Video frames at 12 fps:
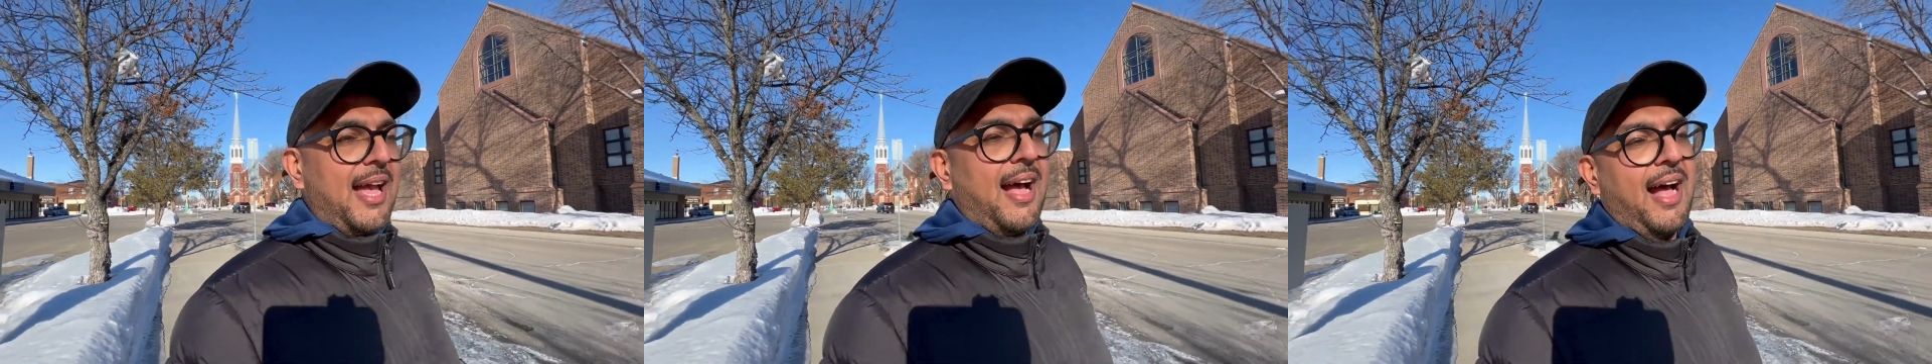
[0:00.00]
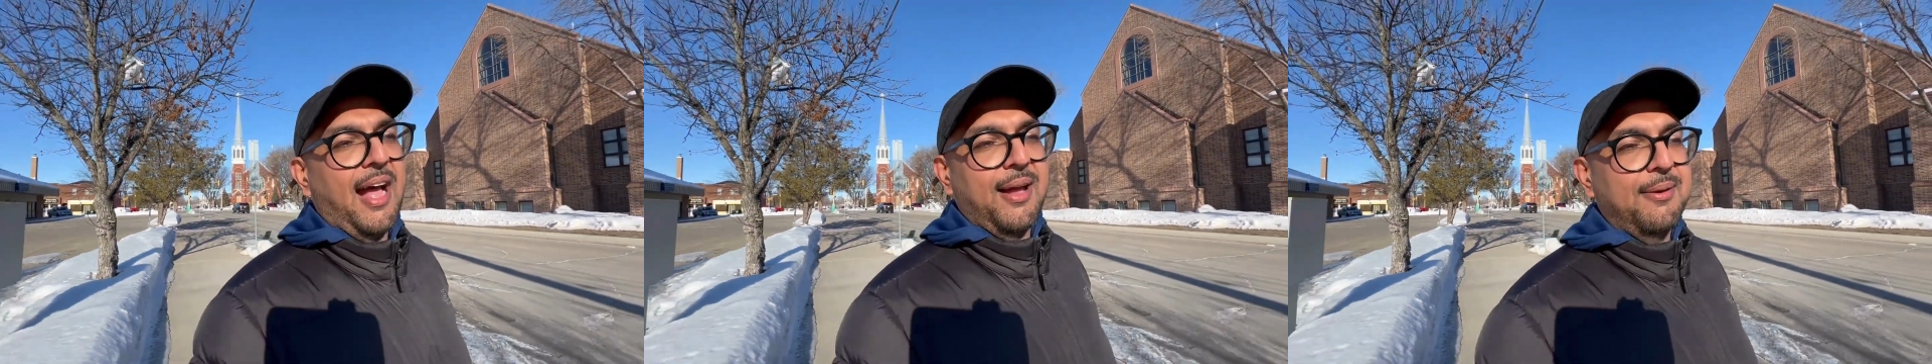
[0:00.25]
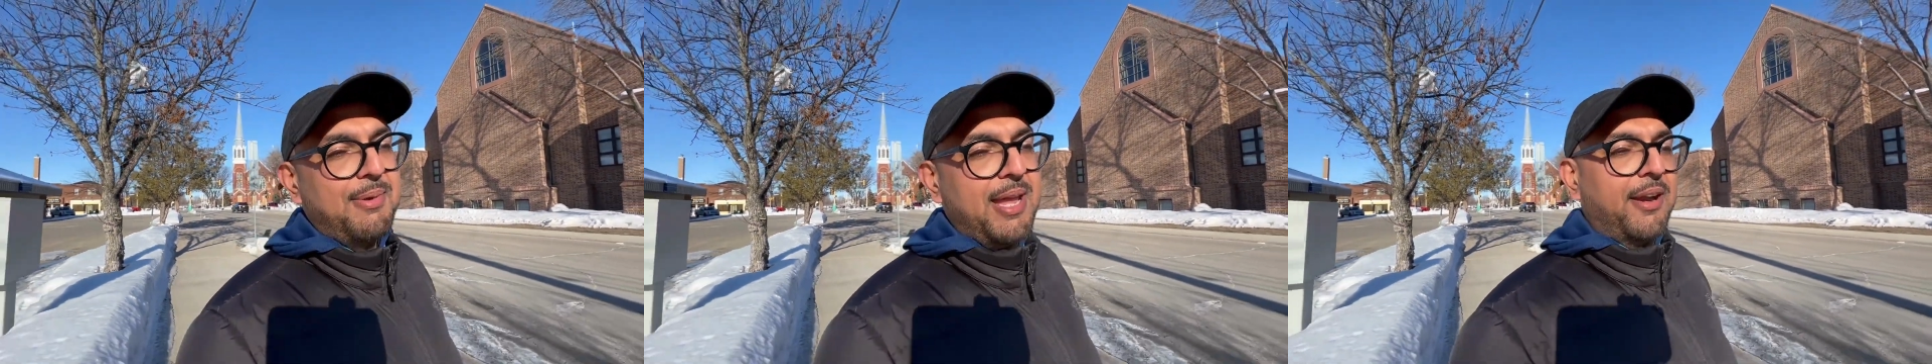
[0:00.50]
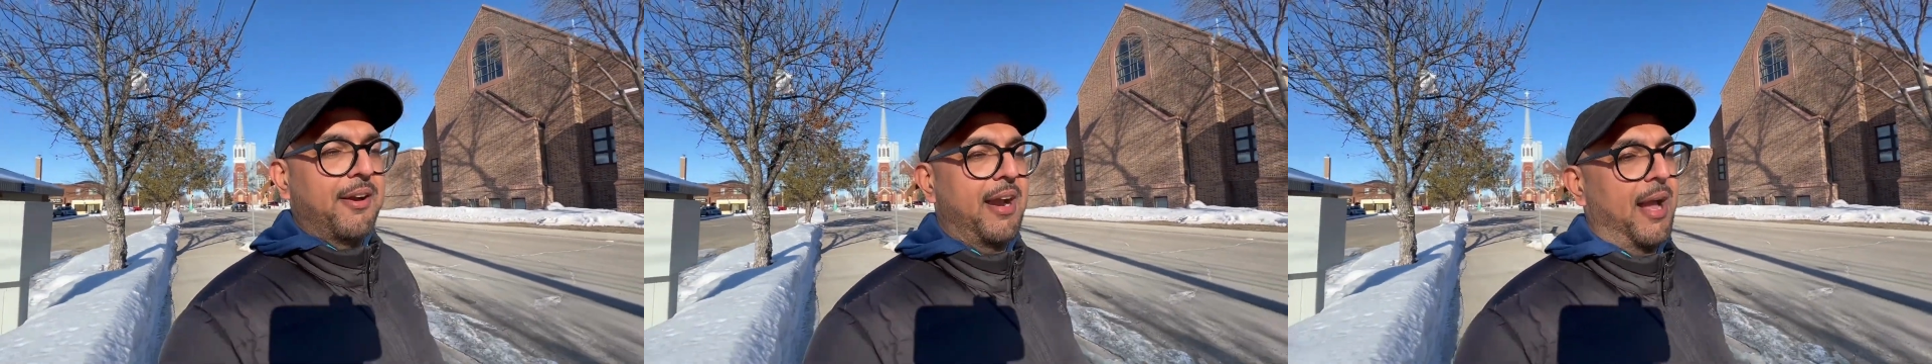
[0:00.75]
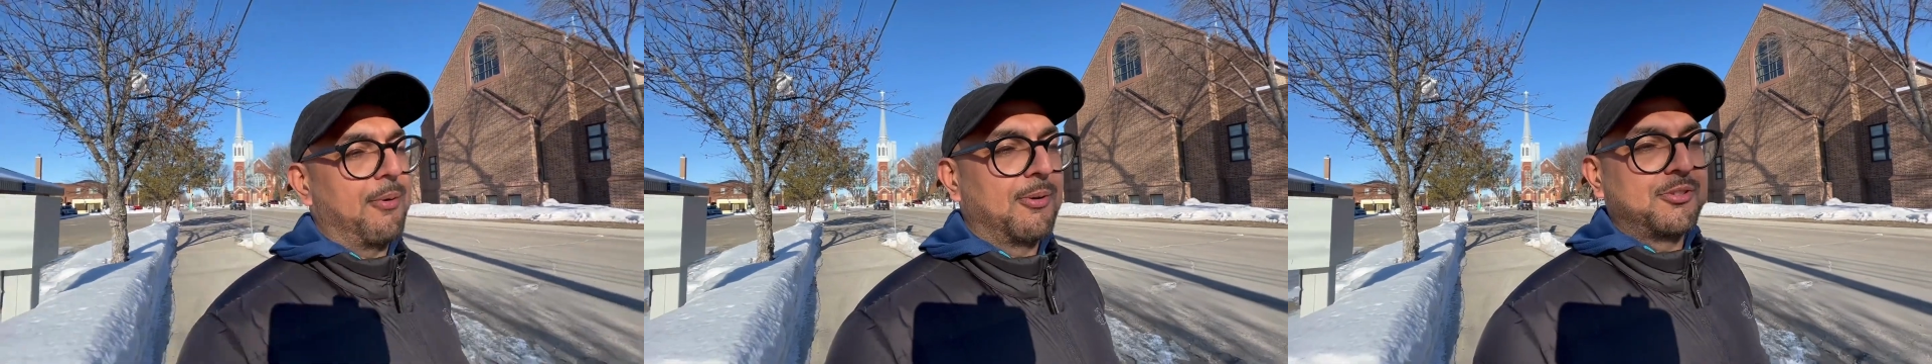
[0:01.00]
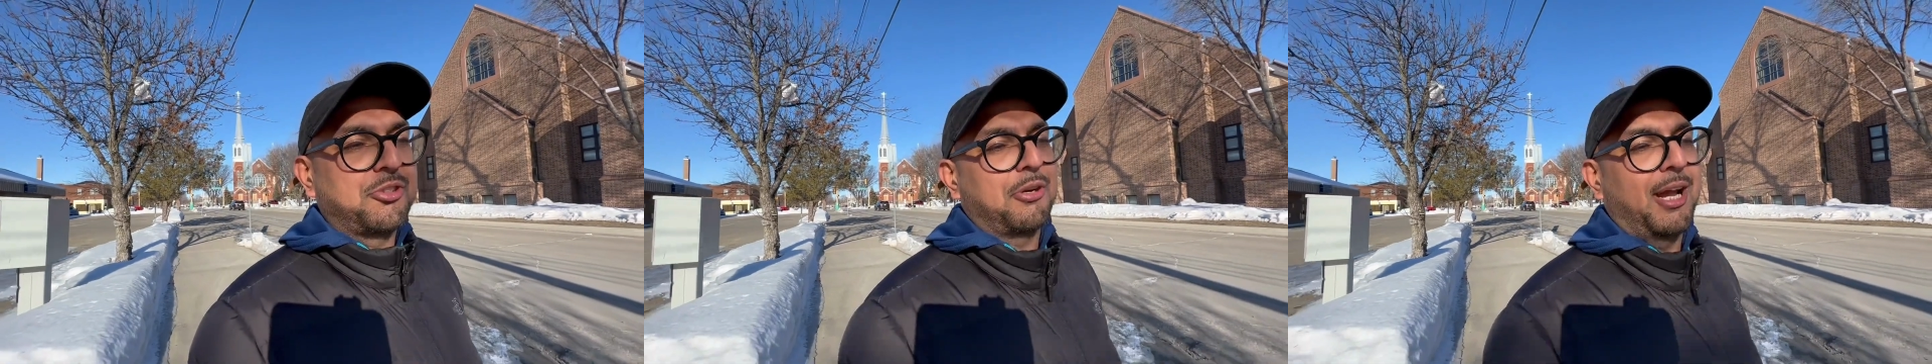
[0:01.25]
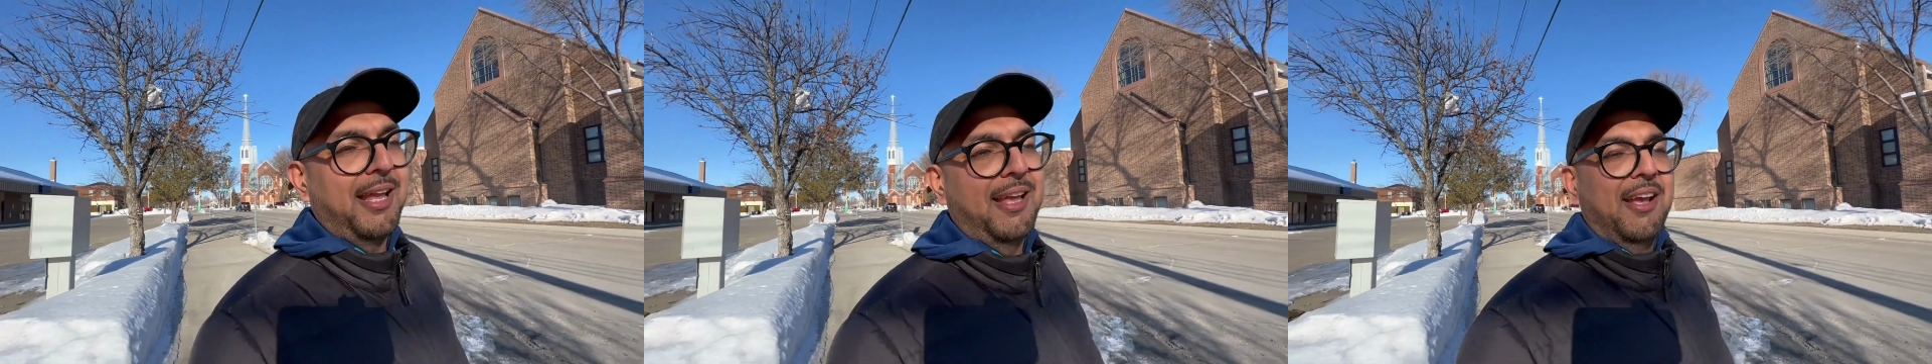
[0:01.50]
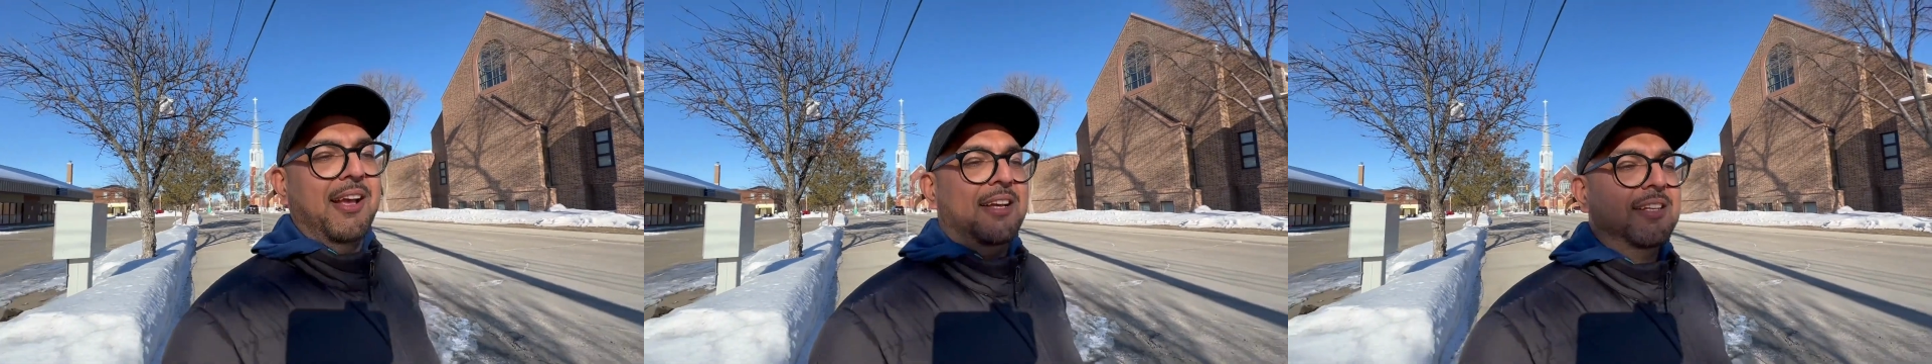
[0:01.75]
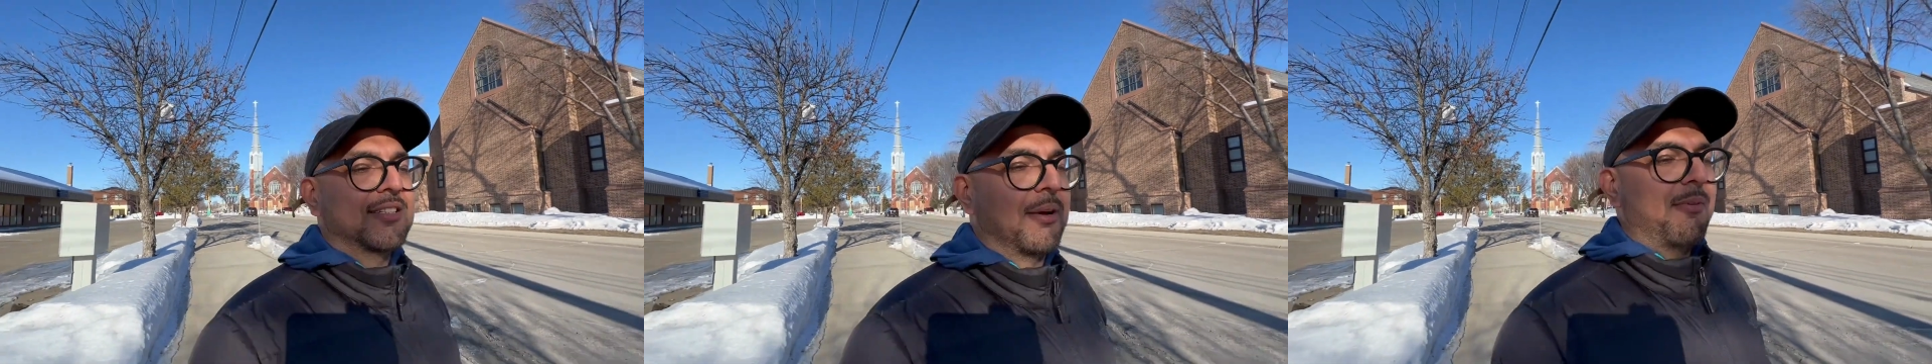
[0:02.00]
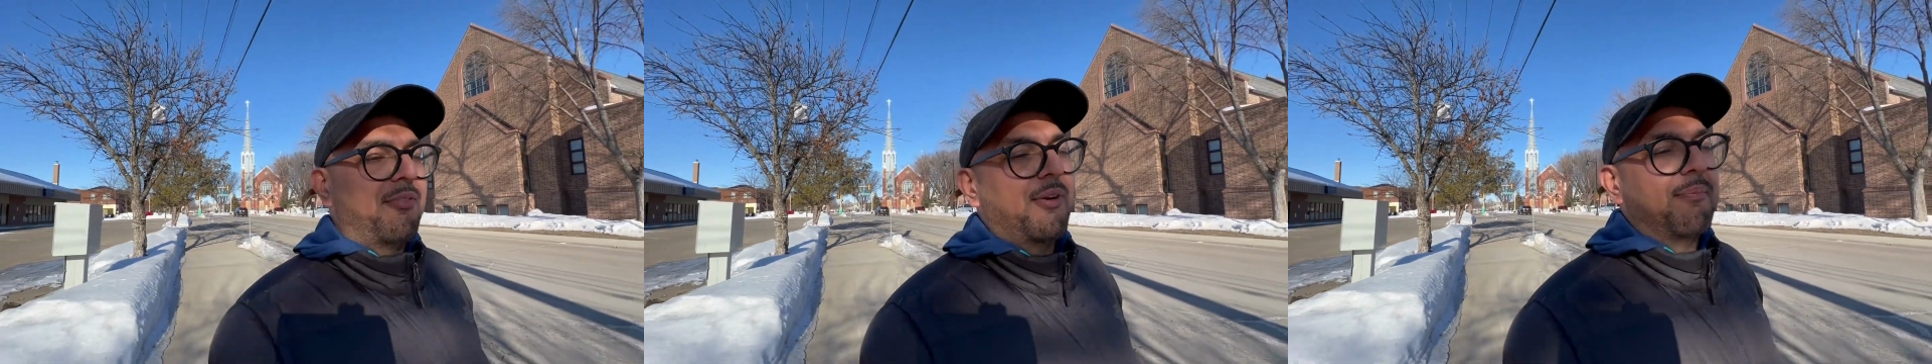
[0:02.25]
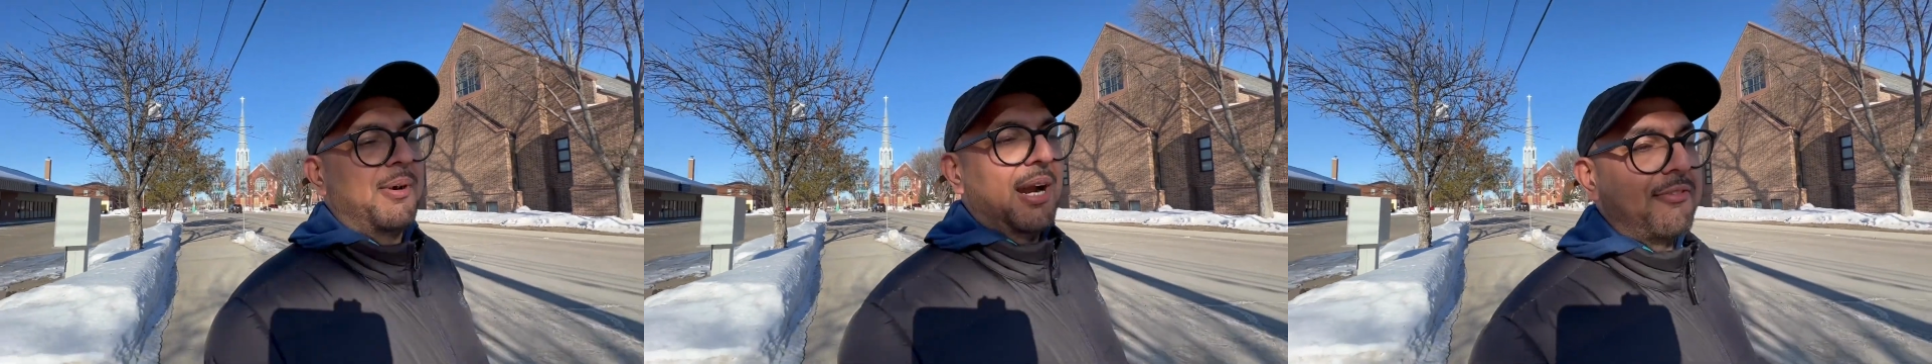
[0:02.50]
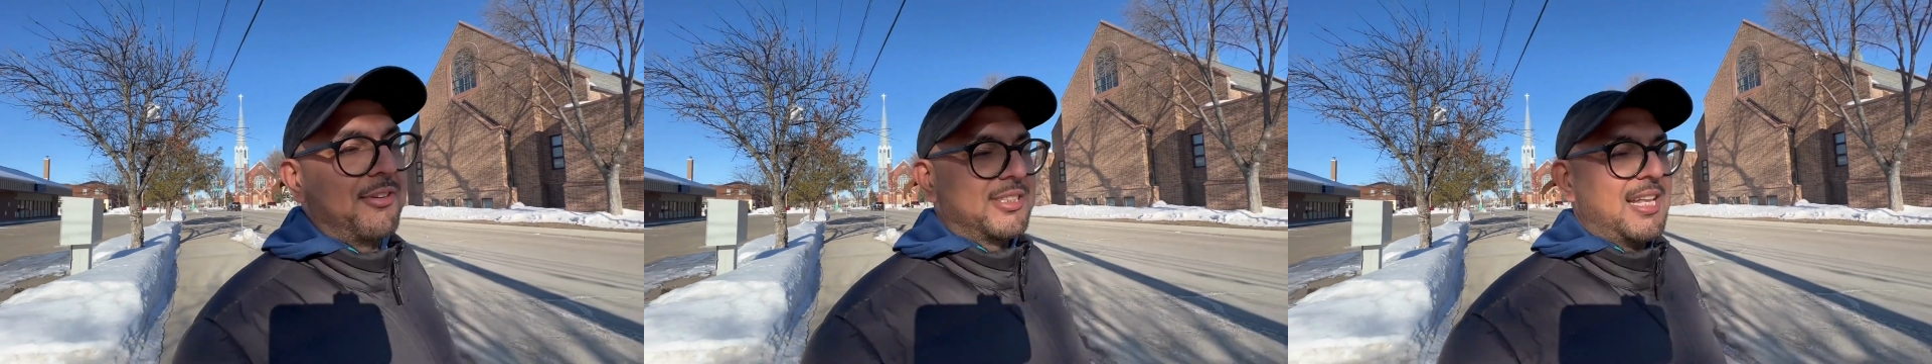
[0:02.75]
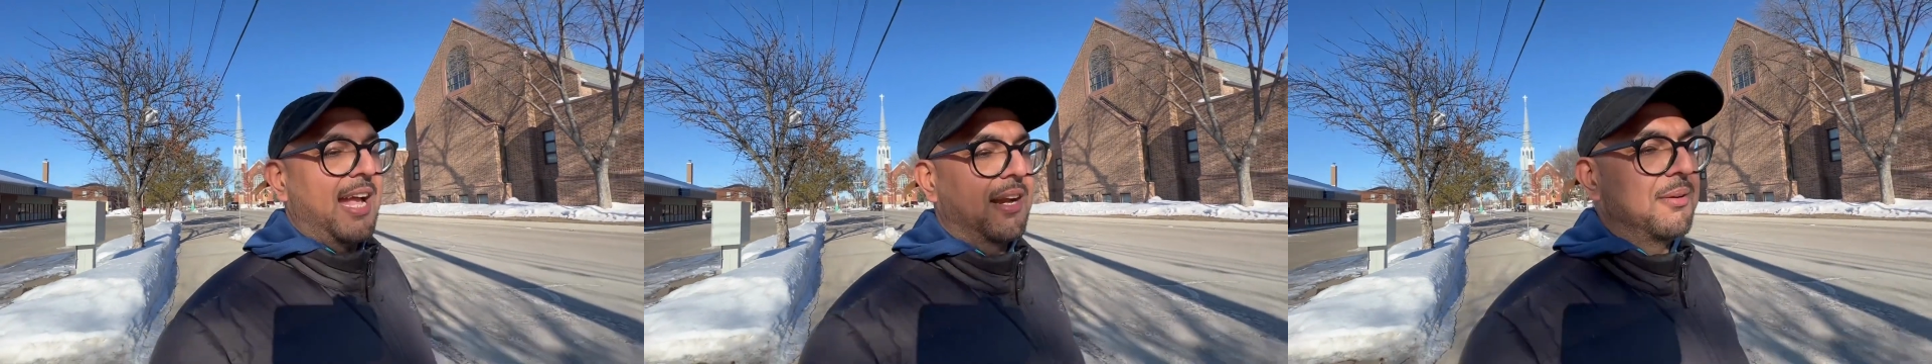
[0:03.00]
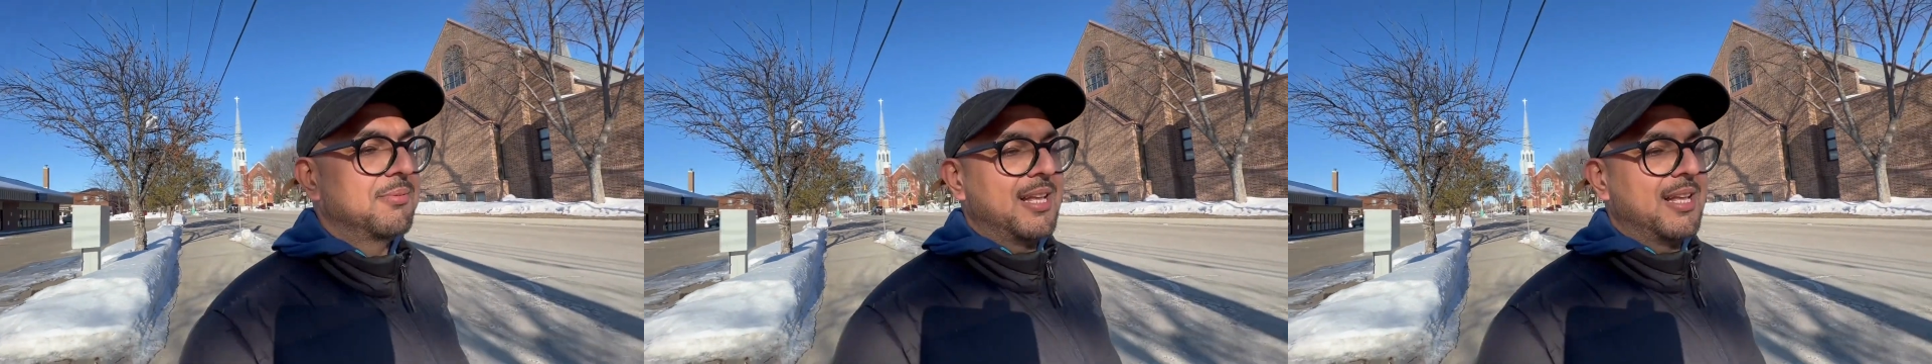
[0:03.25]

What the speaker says: I'm here, I want to try some of your breakfast items,